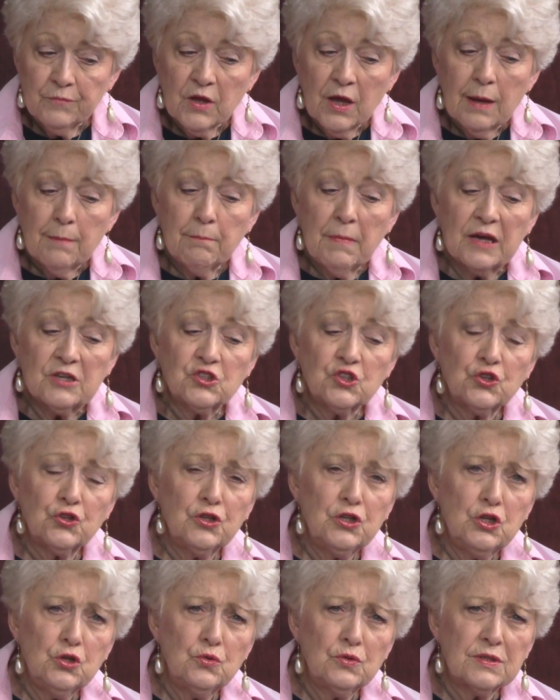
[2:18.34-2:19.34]
Musser
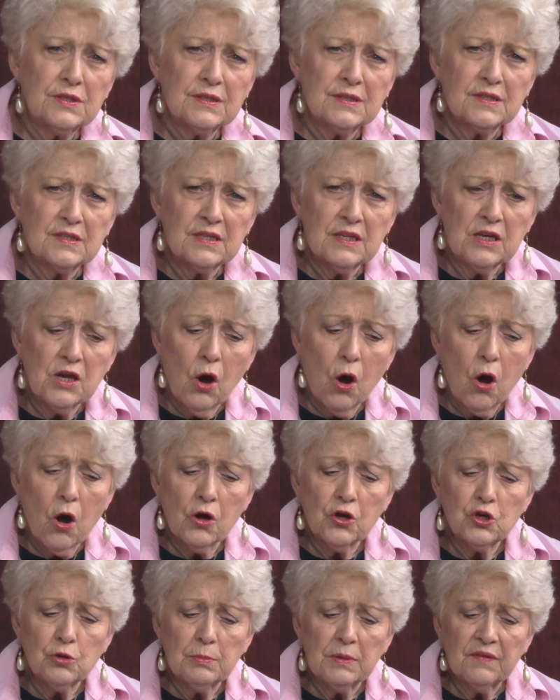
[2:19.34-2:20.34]
uses the
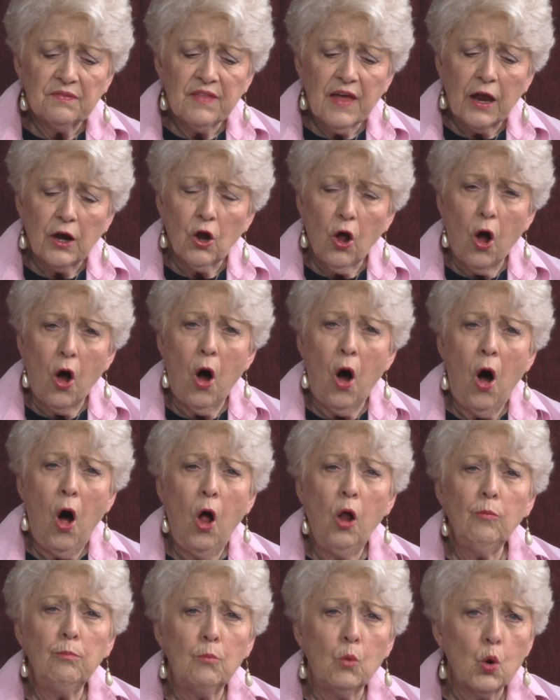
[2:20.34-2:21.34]
argument that
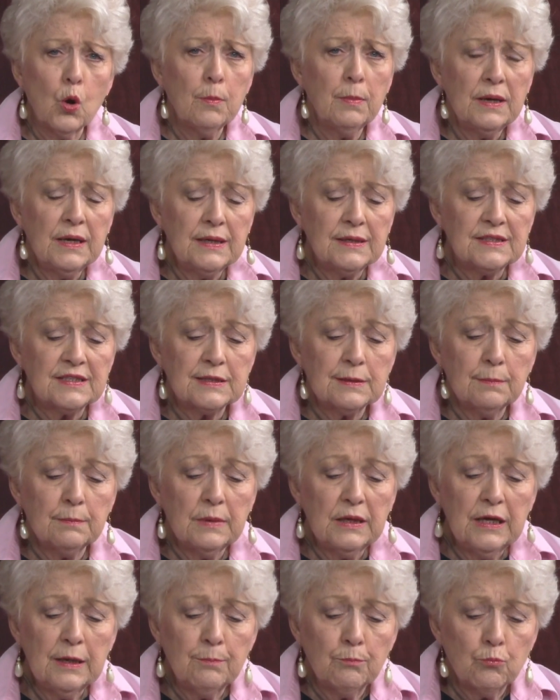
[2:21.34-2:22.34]
all Mormonism
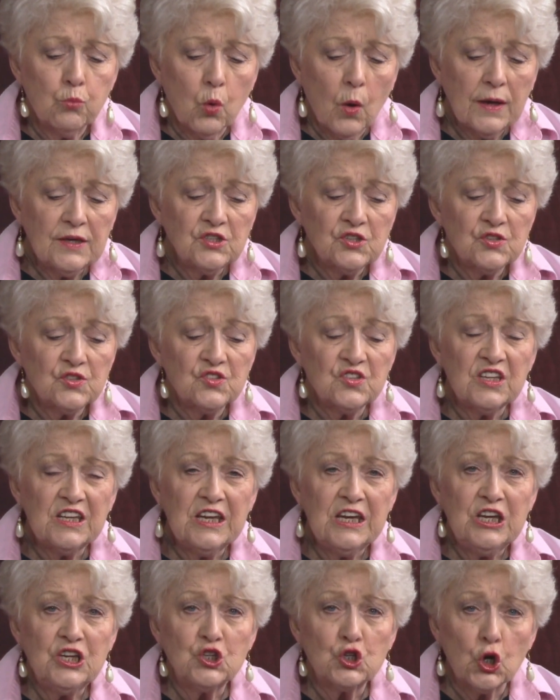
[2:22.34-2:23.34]
embraces
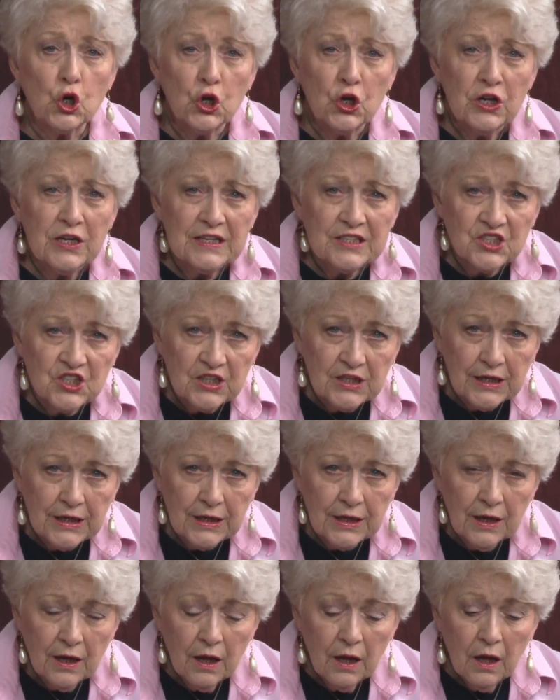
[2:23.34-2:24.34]
the
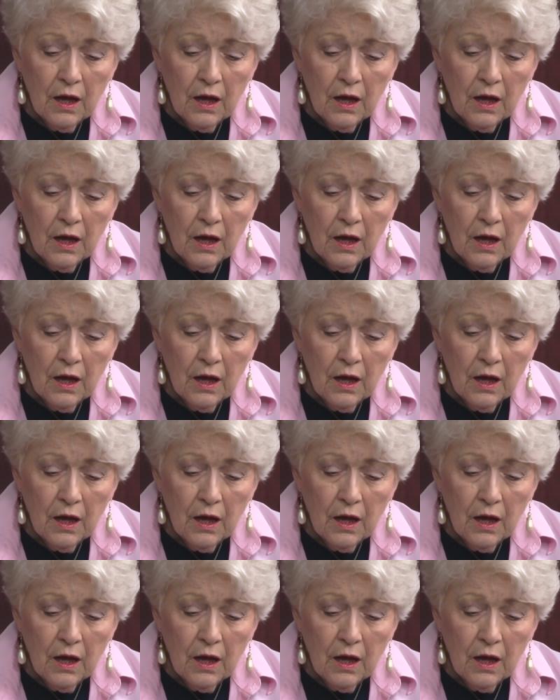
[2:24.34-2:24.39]
eternity